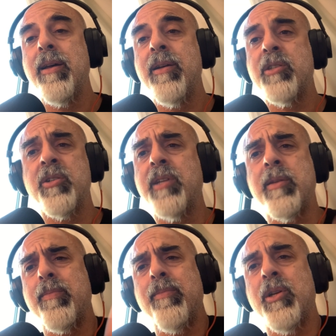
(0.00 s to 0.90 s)
there's
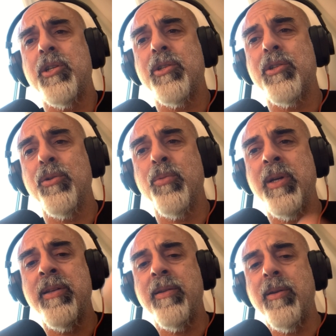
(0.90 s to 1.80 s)
not much to
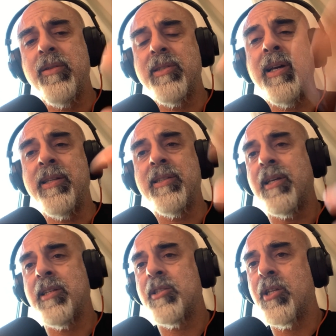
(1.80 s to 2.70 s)
win aside
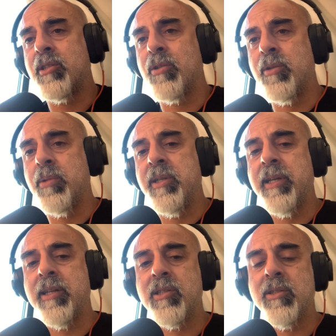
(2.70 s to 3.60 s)
that it's just a good
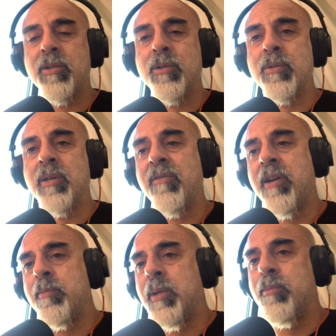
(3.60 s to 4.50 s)
pretext to
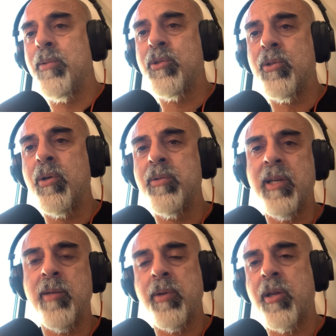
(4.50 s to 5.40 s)
invite people to go
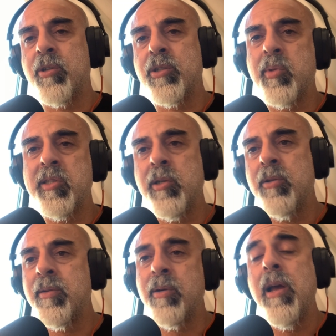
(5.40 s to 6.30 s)
take pictures with
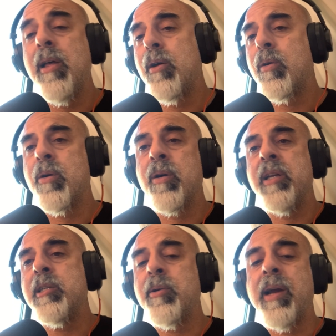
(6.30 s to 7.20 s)
you or
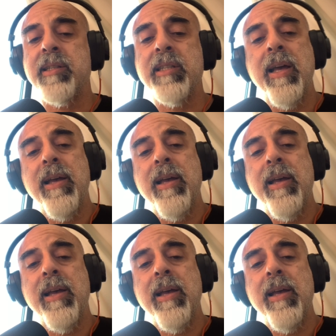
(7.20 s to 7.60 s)
interact,